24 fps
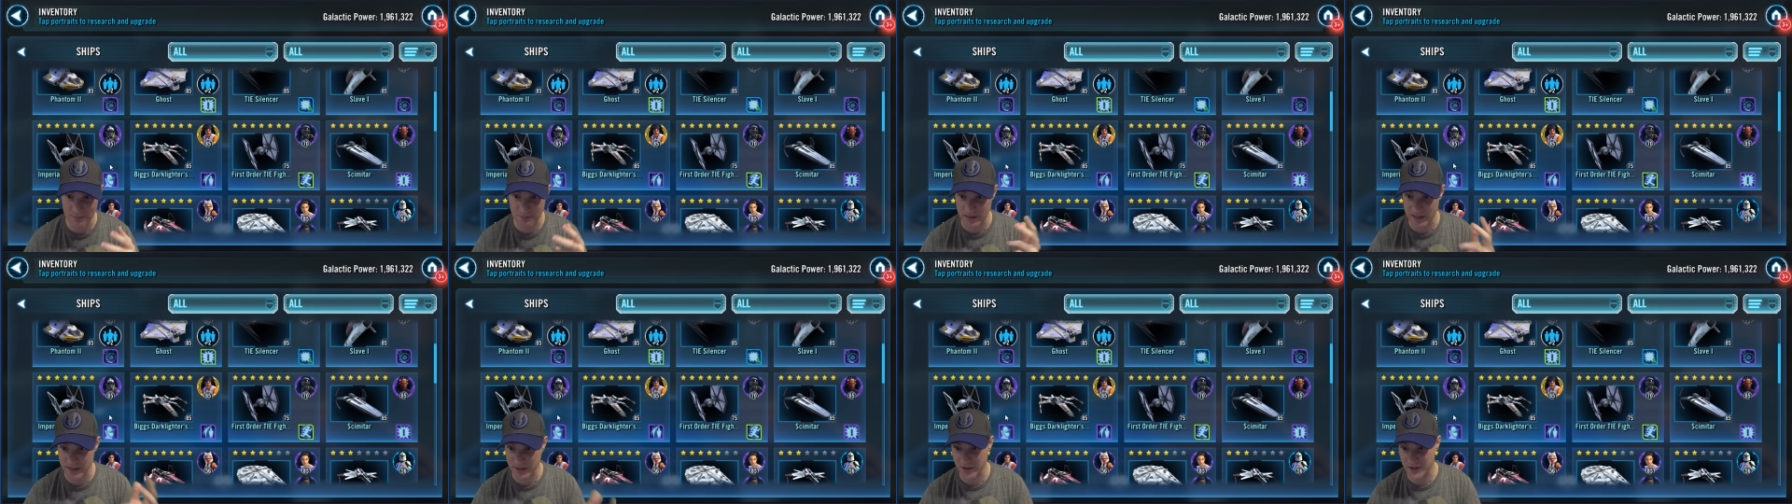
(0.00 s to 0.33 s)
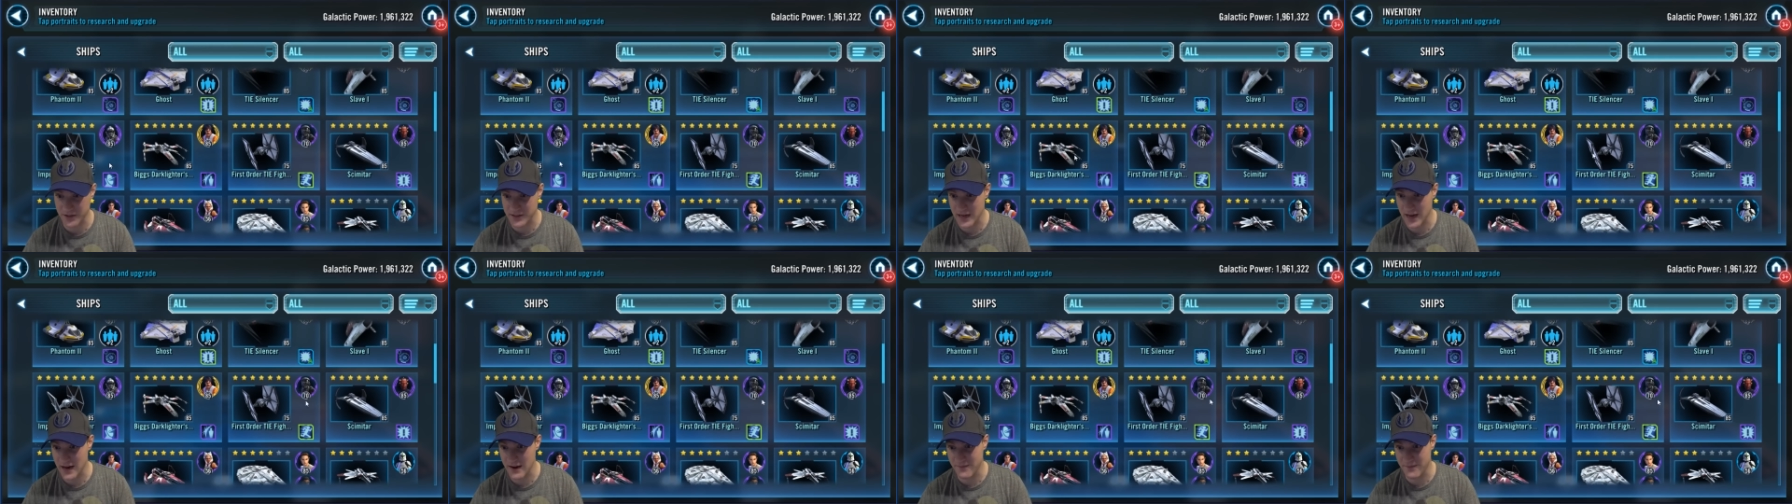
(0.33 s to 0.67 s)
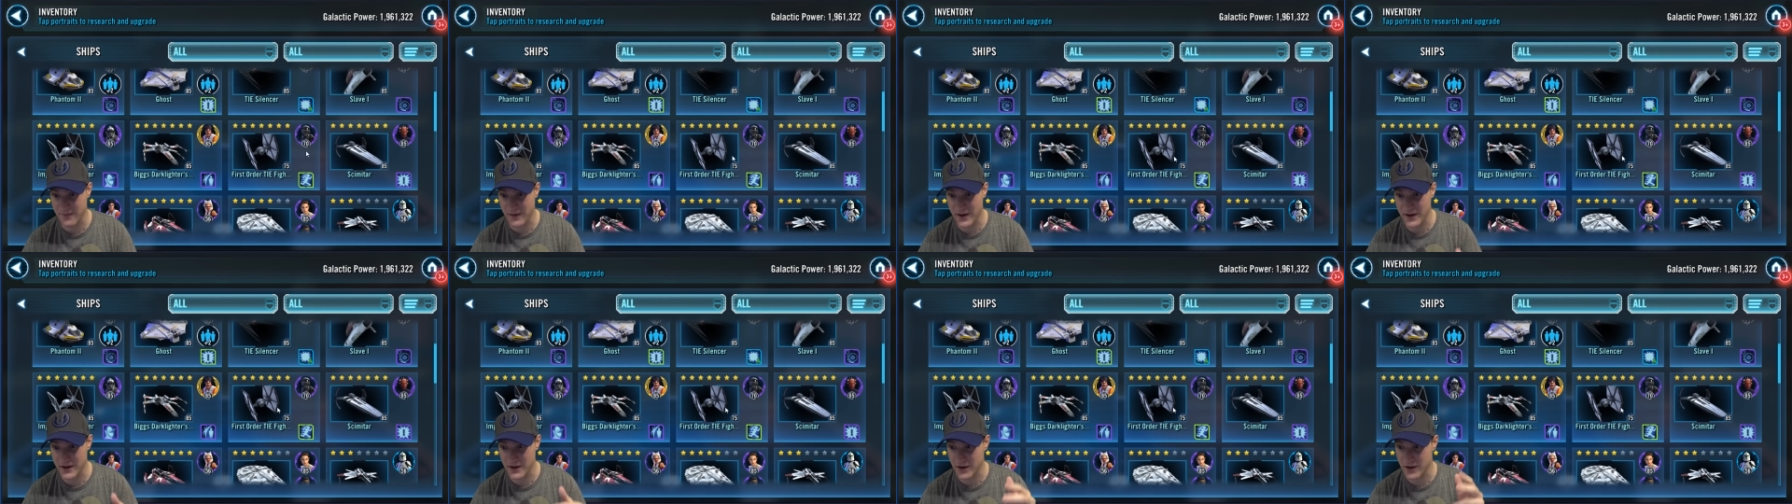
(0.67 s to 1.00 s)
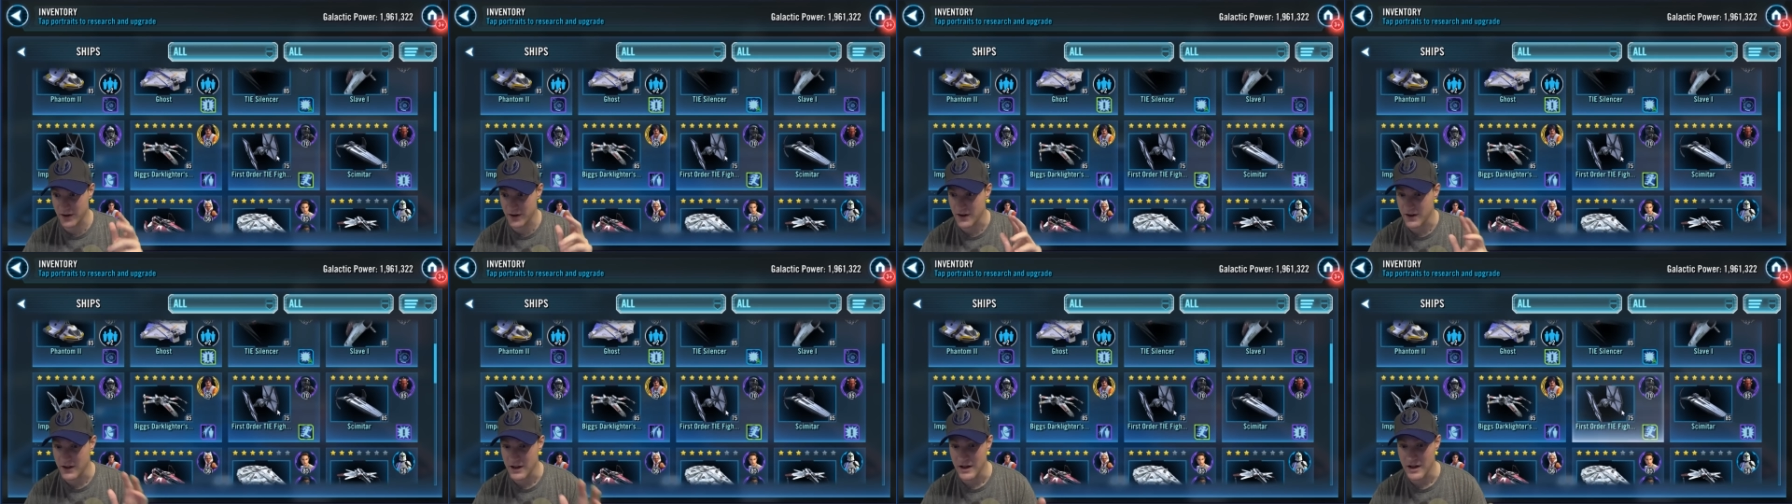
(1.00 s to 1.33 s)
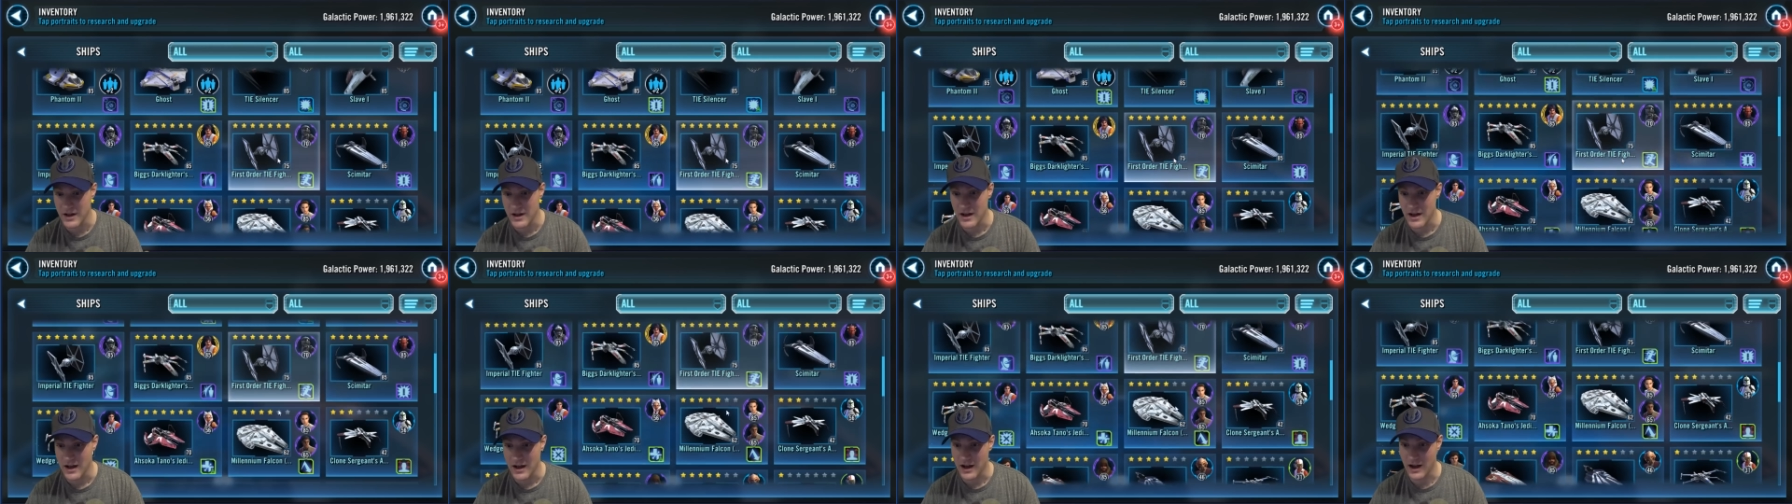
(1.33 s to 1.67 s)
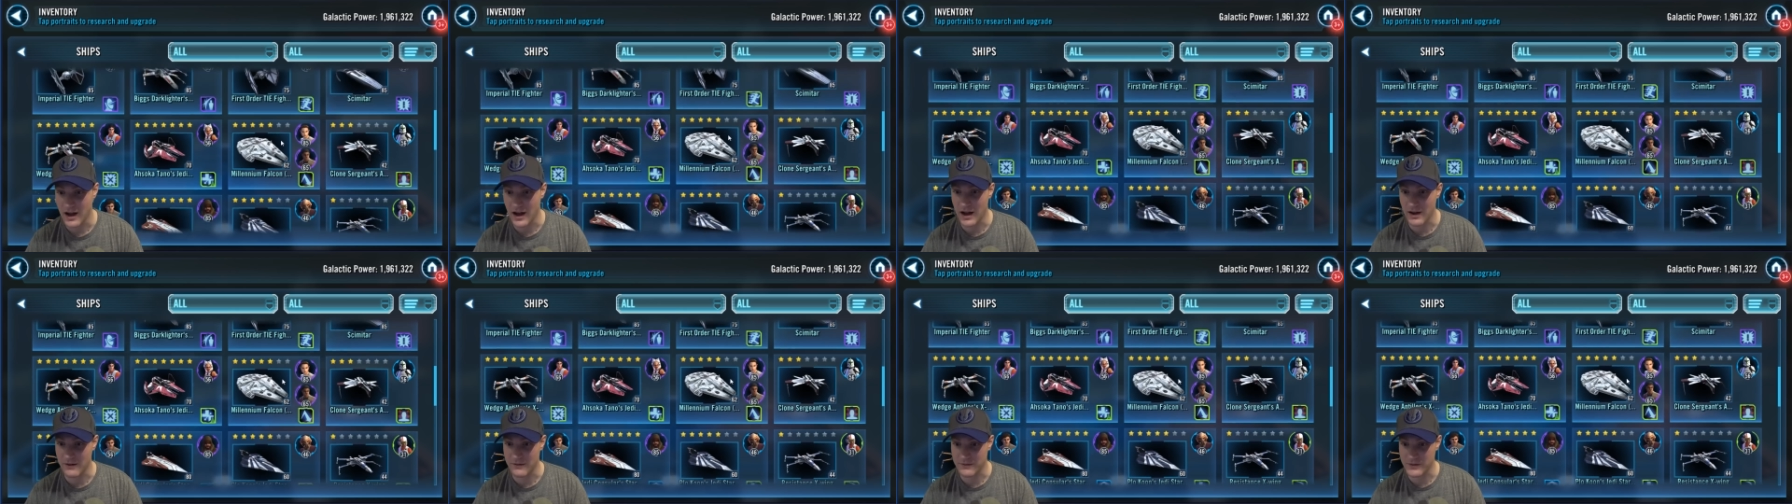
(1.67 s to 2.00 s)
Imperial TIE Fighter,
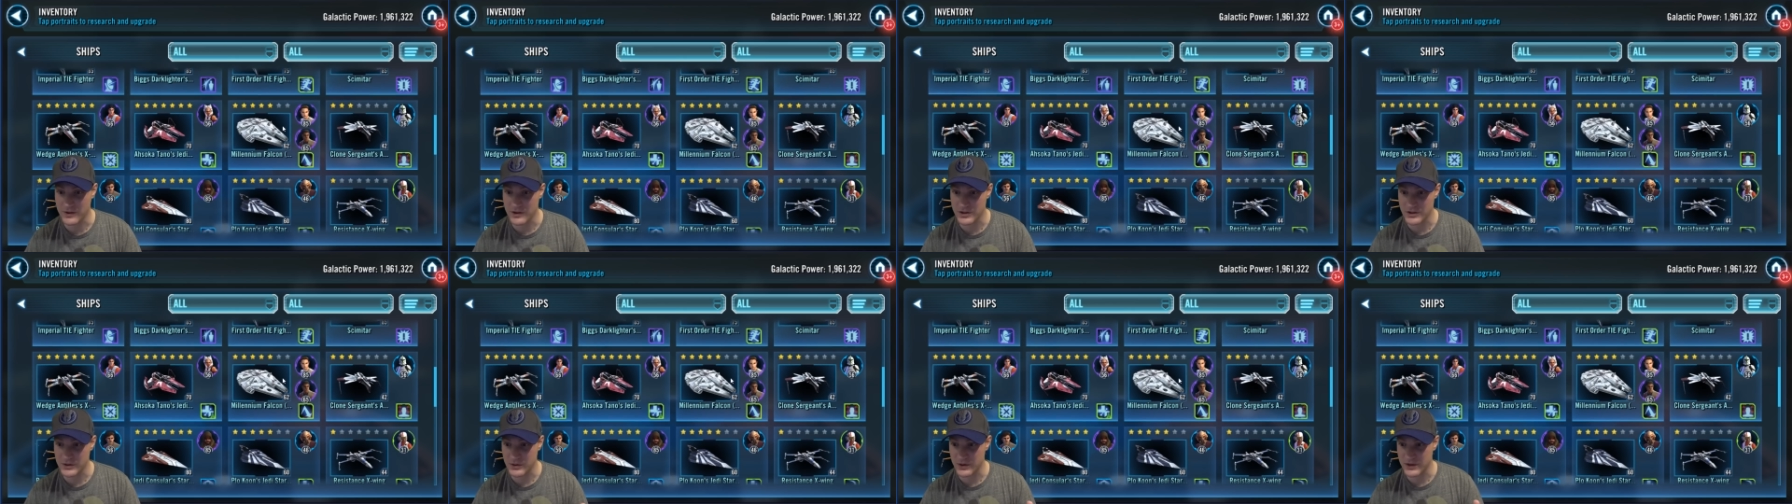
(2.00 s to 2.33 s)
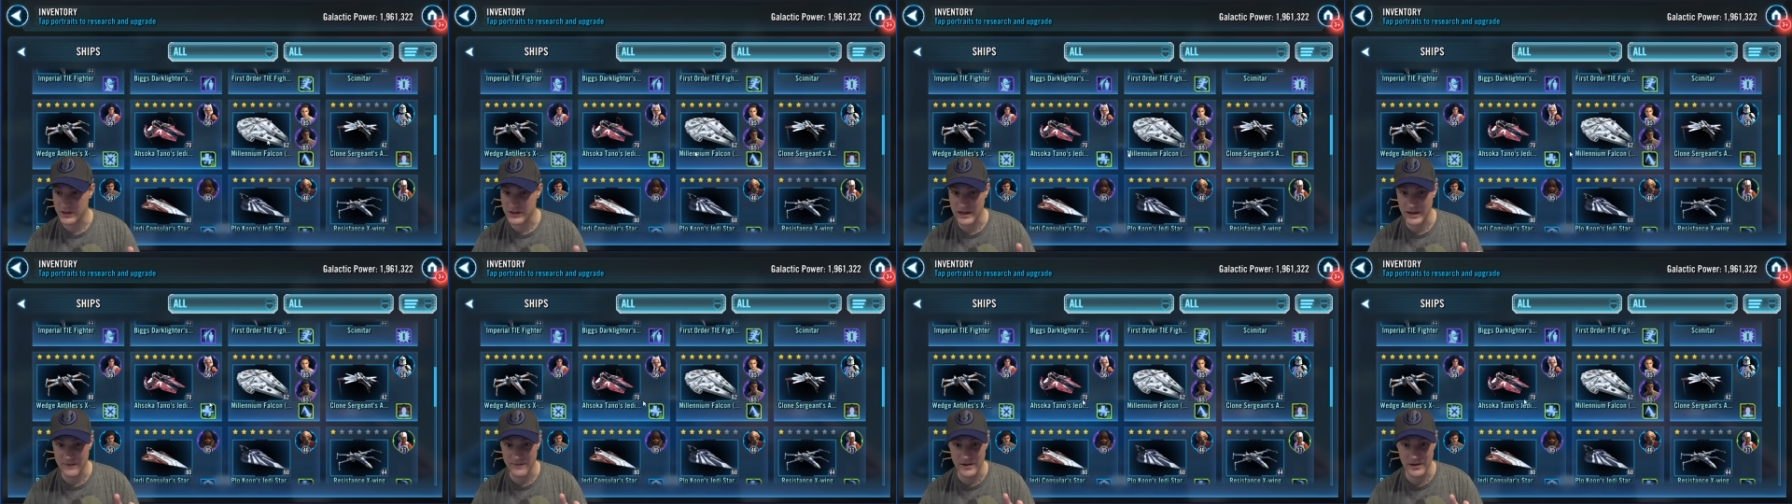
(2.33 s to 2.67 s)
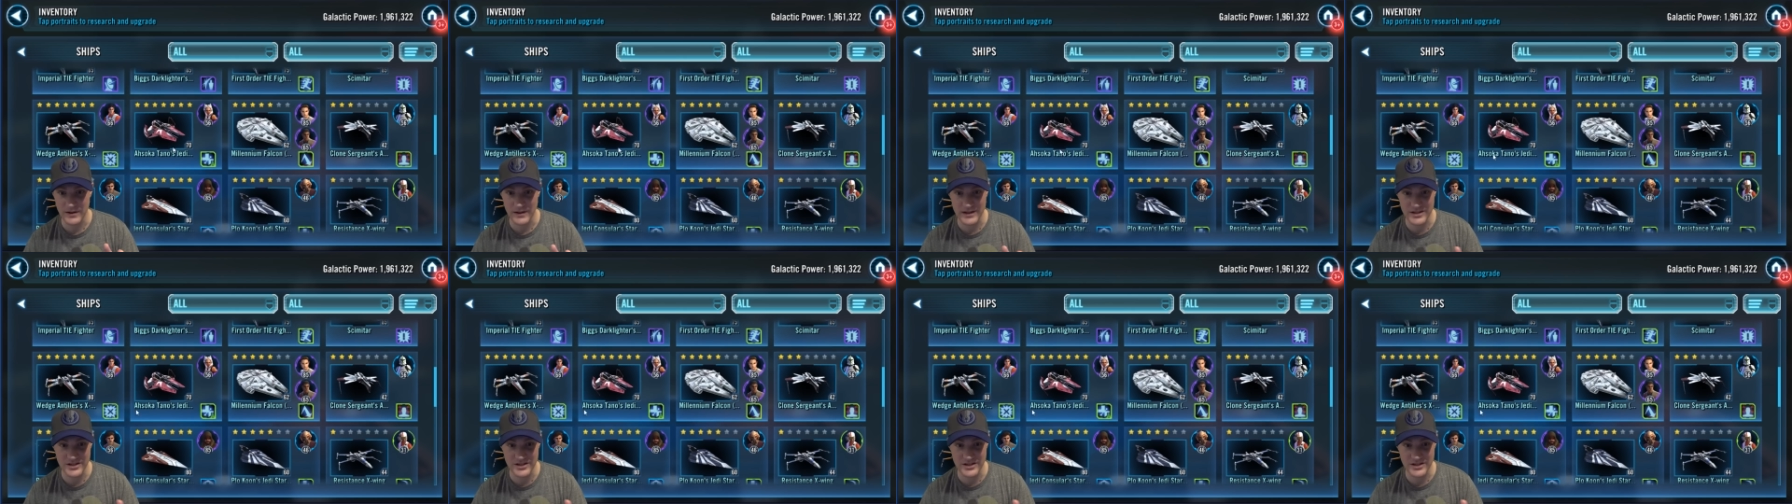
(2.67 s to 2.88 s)
uh, First Order TIE Fighter.